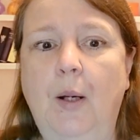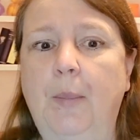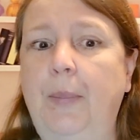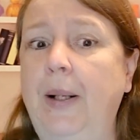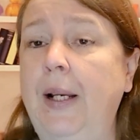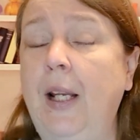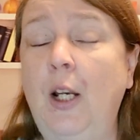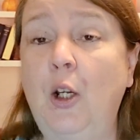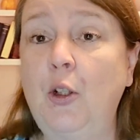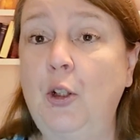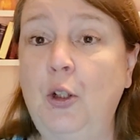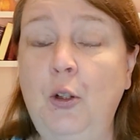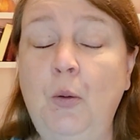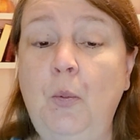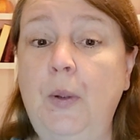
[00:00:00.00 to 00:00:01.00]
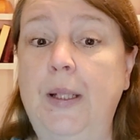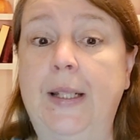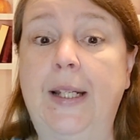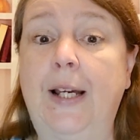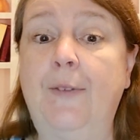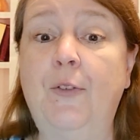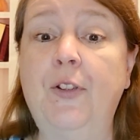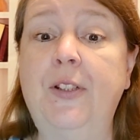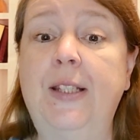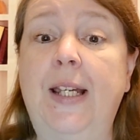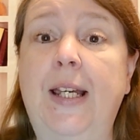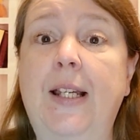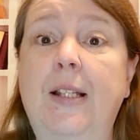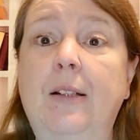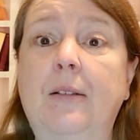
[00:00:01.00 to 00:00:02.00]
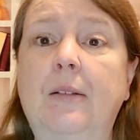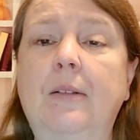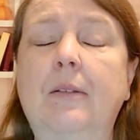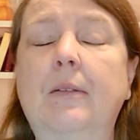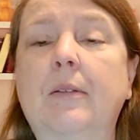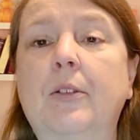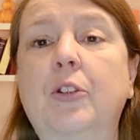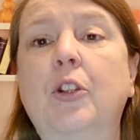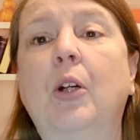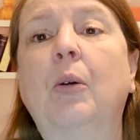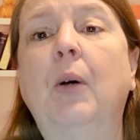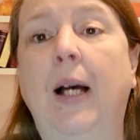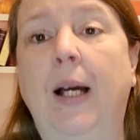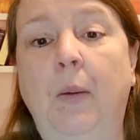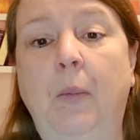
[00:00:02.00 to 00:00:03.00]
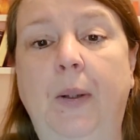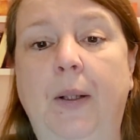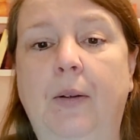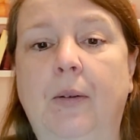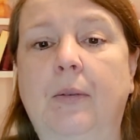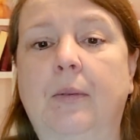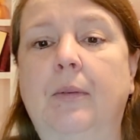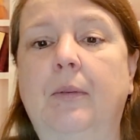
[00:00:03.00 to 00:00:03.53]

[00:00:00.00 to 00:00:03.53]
but I know you would never stay, so I will.